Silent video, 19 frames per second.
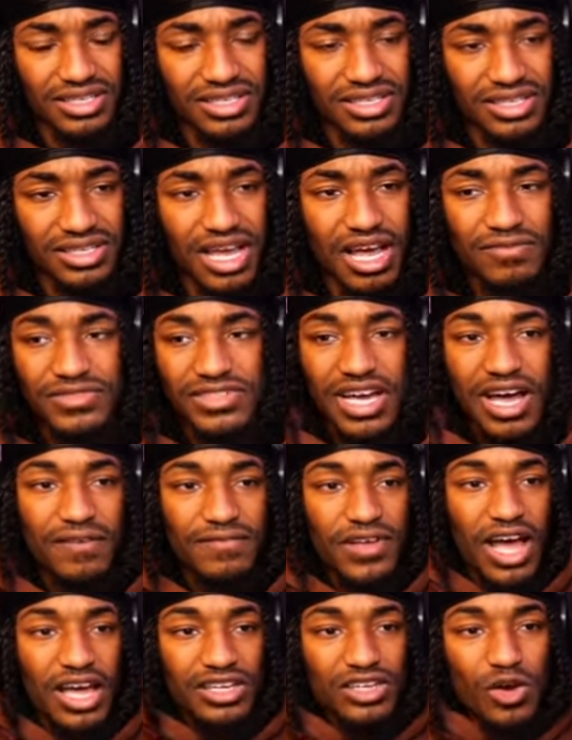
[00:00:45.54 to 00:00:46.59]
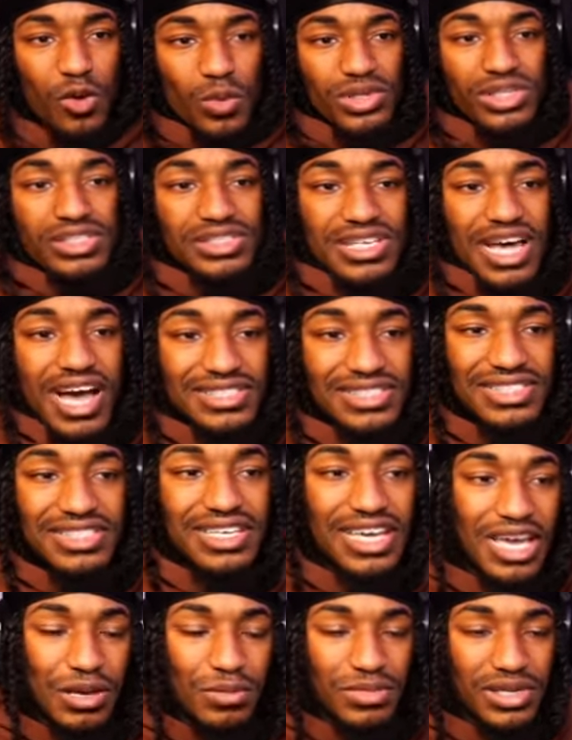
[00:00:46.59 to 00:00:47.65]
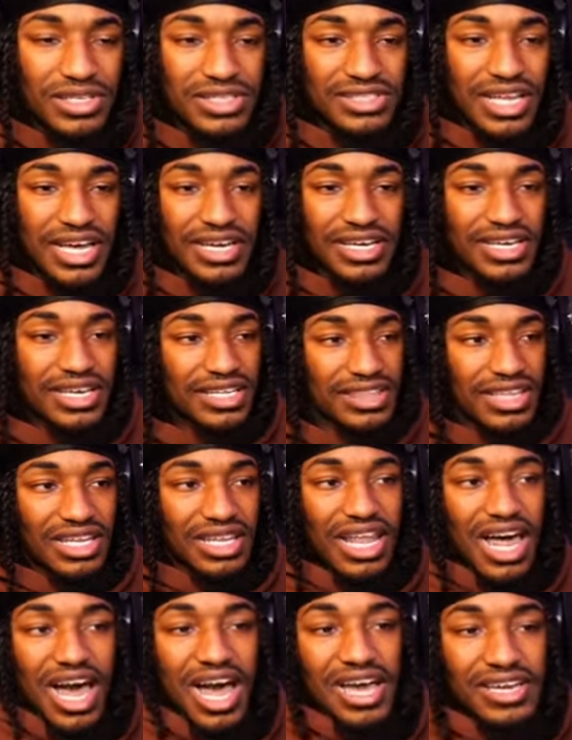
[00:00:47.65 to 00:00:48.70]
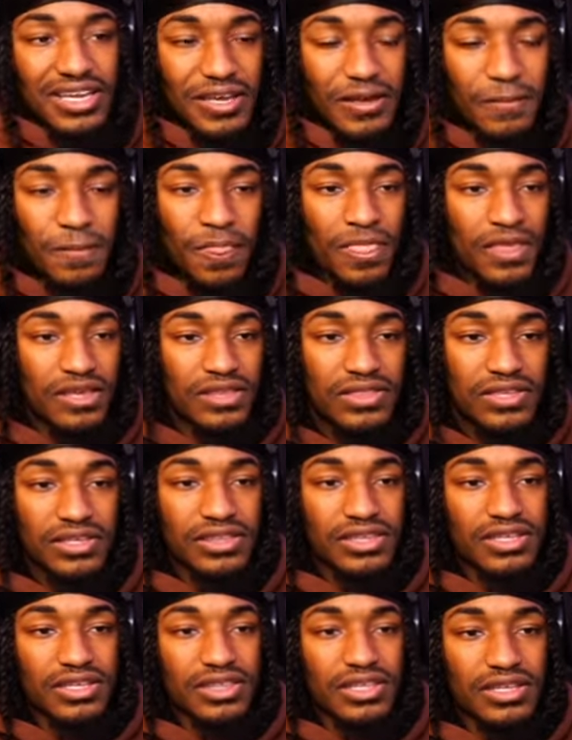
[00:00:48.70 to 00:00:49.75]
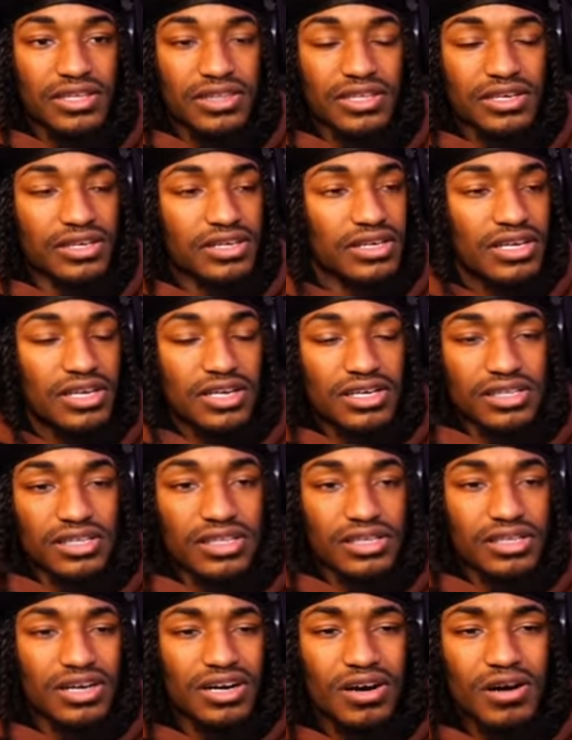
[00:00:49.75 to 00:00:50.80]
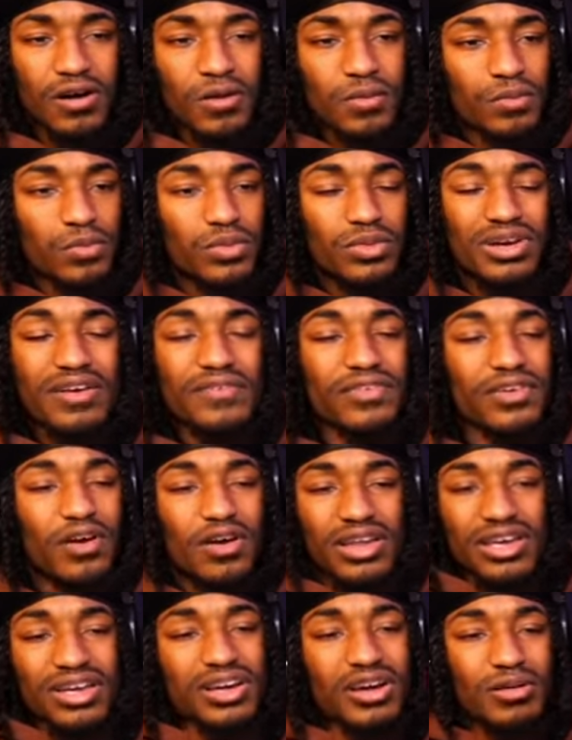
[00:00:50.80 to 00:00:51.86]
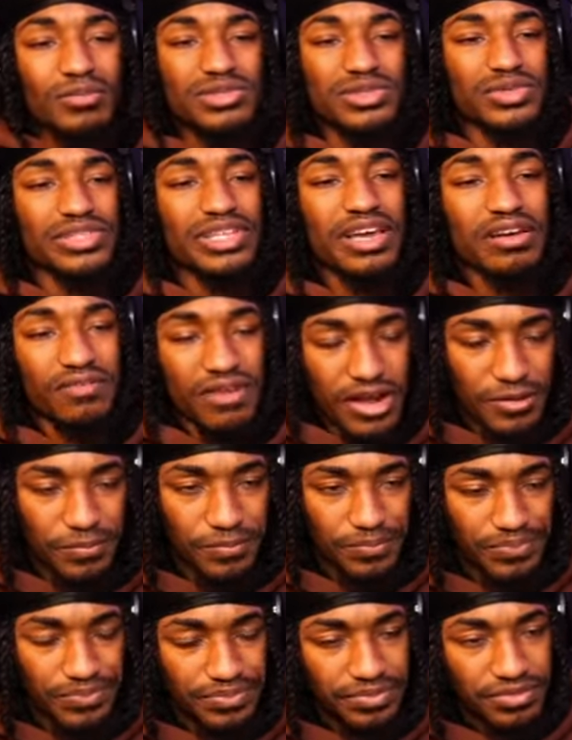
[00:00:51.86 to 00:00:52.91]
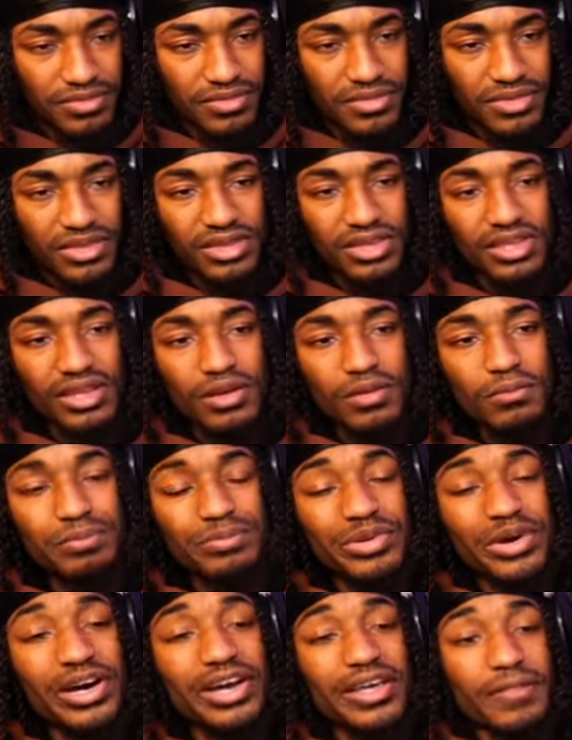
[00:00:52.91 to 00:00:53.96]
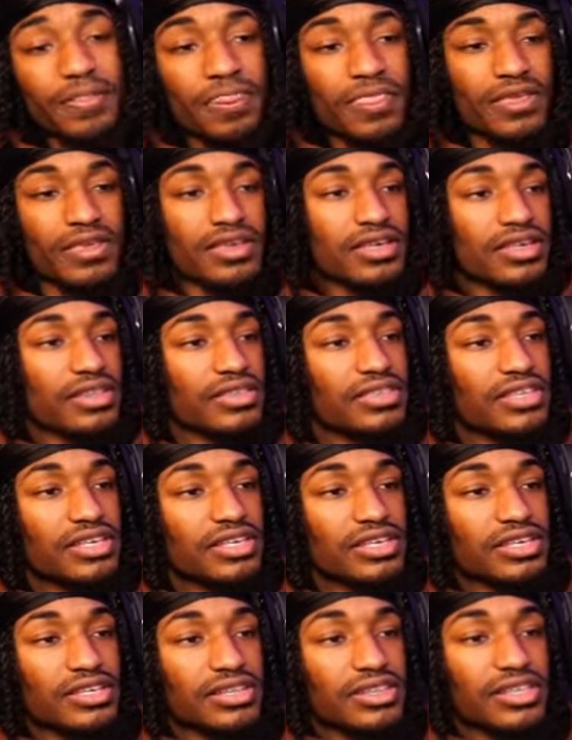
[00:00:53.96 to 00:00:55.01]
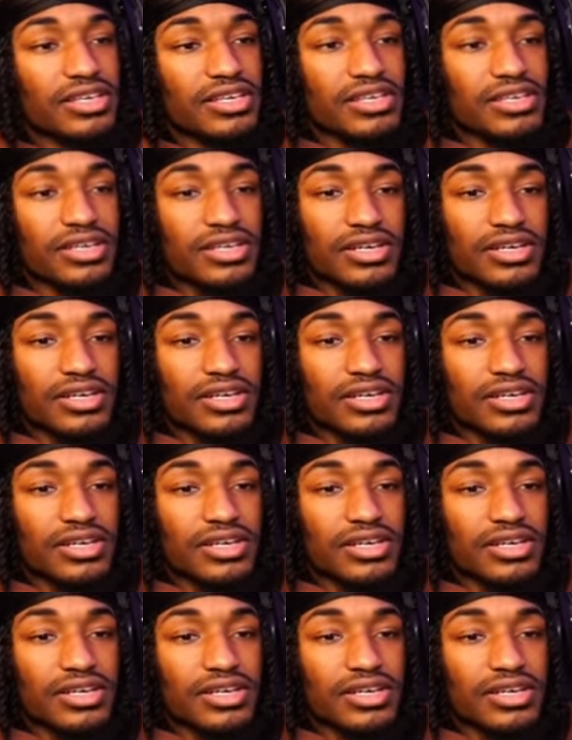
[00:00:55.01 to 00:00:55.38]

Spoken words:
I know what the toxic game is like. The lying, the whatever all that comes with that, right? But the